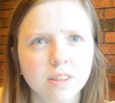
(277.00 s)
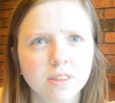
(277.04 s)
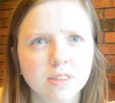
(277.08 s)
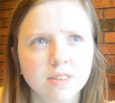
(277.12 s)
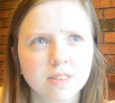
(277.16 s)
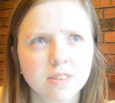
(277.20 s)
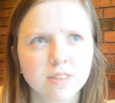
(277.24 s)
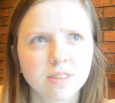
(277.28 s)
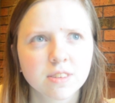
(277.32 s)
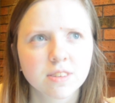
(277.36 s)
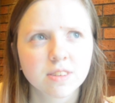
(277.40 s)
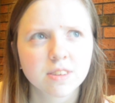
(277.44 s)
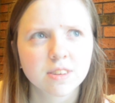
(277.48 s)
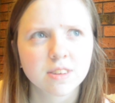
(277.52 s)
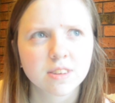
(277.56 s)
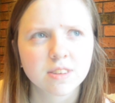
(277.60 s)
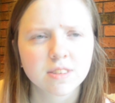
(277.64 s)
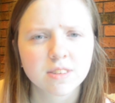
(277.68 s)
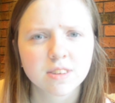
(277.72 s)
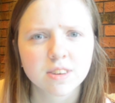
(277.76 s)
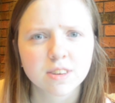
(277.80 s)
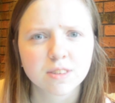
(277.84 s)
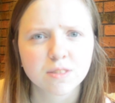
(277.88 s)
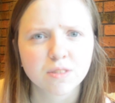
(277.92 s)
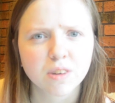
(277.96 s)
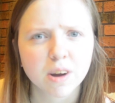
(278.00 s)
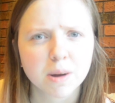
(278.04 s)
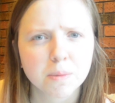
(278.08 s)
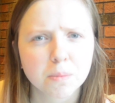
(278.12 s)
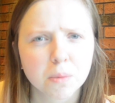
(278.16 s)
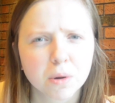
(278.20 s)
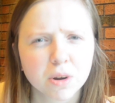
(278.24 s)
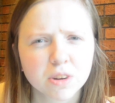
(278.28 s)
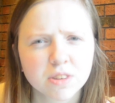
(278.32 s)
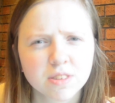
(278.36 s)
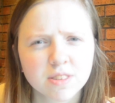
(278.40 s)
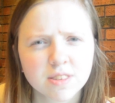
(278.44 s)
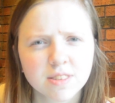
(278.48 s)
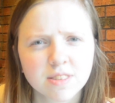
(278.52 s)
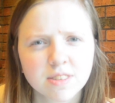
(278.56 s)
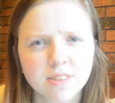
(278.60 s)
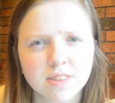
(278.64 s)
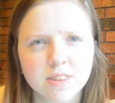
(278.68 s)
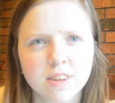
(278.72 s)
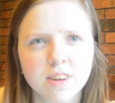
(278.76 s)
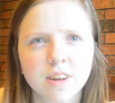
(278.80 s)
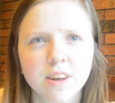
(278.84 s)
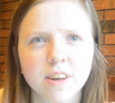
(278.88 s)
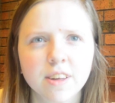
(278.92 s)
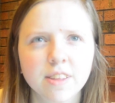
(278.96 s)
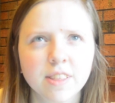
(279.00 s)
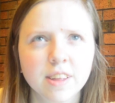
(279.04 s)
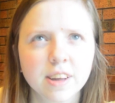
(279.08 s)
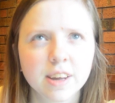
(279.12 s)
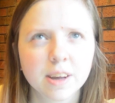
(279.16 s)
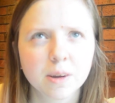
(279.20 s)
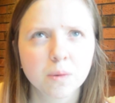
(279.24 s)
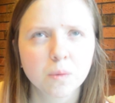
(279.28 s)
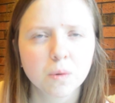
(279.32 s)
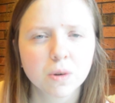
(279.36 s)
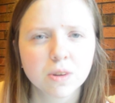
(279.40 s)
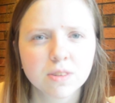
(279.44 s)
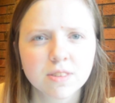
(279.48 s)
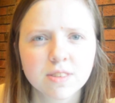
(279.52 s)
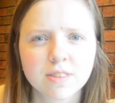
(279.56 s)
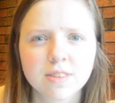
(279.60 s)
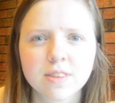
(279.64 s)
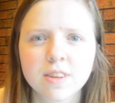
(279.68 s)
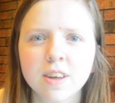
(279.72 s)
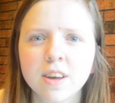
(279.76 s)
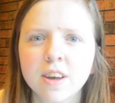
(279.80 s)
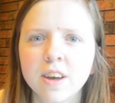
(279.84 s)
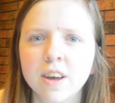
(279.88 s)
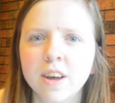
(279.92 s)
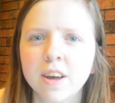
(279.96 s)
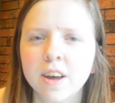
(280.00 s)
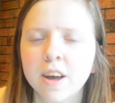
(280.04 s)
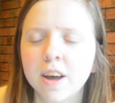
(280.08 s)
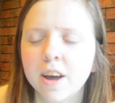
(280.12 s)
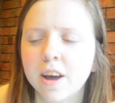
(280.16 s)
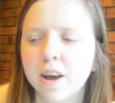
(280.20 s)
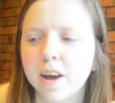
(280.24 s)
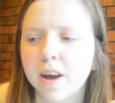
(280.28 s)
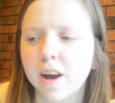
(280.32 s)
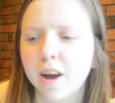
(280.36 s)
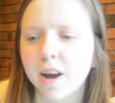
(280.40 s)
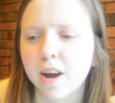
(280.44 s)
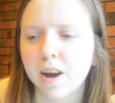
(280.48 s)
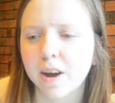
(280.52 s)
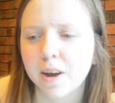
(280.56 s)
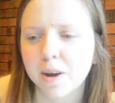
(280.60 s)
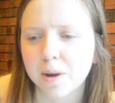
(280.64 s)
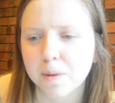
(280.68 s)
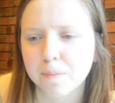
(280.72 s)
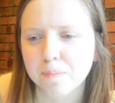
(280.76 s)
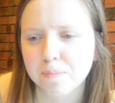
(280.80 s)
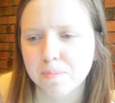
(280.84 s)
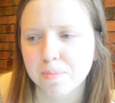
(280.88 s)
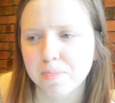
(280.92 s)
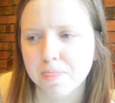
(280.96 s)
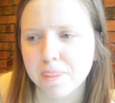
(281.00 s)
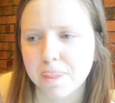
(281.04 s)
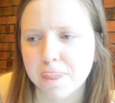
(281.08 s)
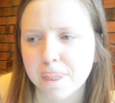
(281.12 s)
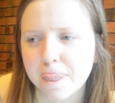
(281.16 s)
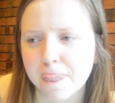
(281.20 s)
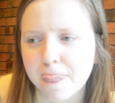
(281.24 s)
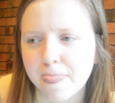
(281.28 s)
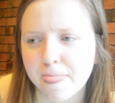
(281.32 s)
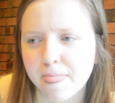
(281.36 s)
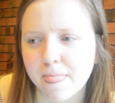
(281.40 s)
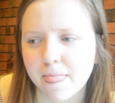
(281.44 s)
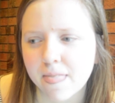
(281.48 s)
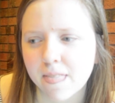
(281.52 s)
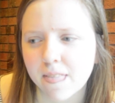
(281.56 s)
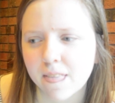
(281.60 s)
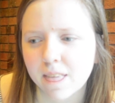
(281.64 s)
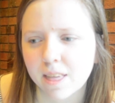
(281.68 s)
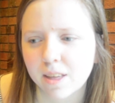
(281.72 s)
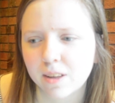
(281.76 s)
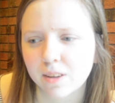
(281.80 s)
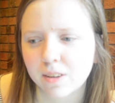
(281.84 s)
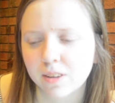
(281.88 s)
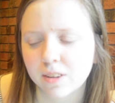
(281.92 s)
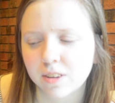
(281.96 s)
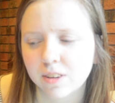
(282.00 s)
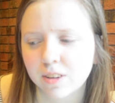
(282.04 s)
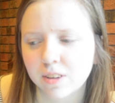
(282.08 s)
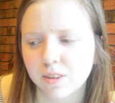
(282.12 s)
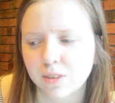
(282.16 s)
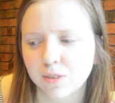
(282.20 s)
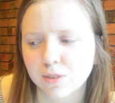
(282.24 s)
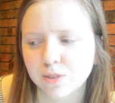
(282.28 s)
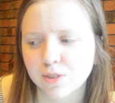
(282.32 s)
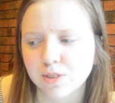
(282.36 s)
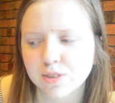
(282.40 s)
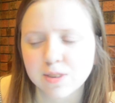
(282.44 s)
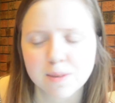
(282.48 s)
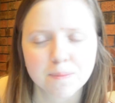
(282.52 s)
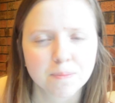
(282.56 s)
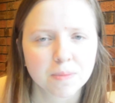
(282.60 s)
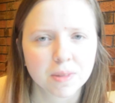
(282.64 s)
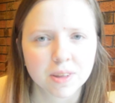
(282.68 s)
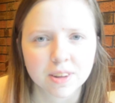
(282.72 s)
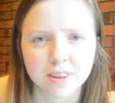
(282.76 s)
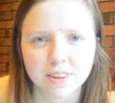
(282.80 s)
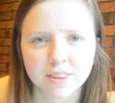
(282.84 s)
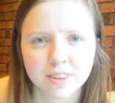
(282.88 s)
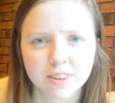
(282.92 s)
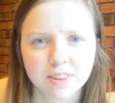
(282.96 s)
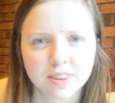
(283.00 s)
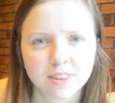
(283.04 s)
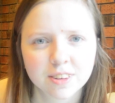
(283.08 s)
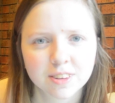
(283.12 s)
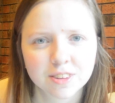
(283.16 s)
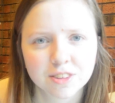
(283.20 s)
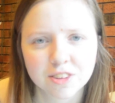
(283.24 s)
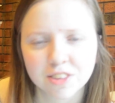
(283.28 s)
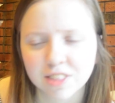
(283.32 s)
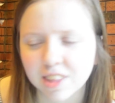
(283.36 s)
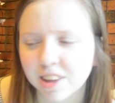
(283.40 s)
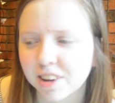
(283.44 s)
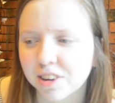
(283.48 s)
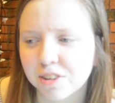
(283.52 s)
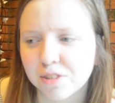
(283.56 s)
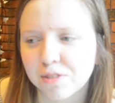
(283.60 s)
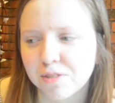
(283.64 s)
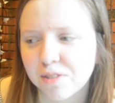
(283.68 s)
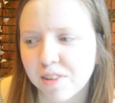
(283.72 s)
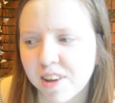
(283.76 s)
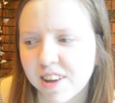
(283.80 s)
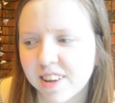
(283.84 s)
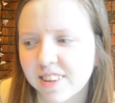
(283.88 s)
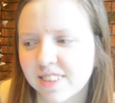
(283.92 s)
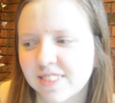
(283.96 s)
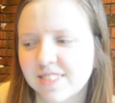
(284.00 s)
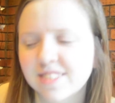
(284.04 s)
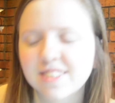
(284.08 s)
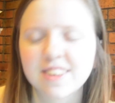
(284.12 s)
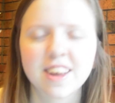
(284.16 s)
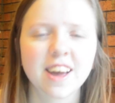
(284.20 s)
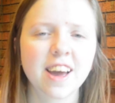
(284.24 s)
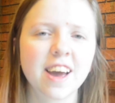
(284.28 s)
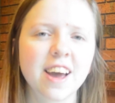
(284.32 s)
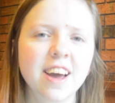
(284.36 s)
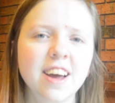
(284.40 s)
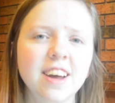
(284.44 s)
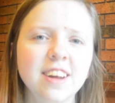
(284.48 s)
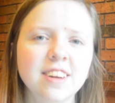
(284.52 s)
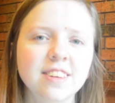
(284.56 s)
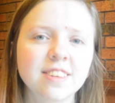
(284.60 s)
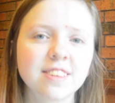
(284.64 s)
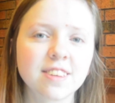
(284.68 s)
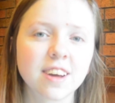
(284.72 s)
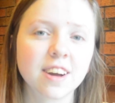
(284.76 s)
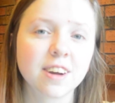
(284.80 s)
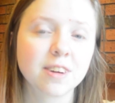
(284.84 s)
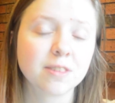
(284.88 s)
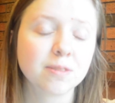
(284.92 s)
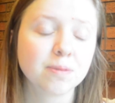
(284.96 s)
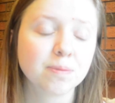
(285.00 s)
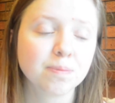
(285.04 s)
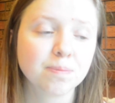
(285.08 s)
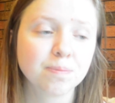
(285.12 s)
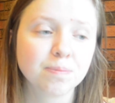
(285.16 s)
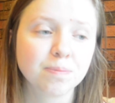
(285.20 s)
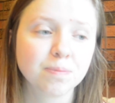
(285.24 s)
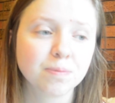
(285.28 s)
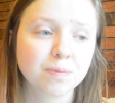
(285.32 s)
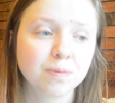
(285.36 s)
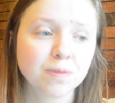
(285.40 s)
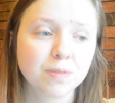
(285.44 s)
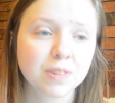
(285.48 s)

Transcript: cystic fibrosis, I think it was, or something to that effect, and I'm